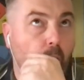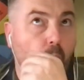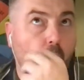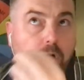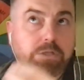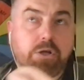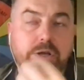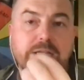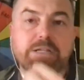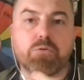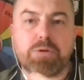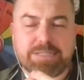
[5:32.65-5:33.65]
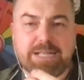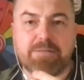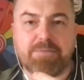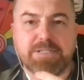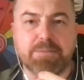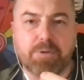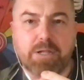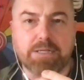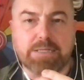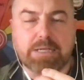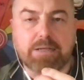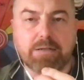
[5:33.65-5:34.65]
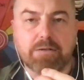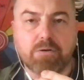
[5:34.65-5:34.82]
what's going to increase that visibility?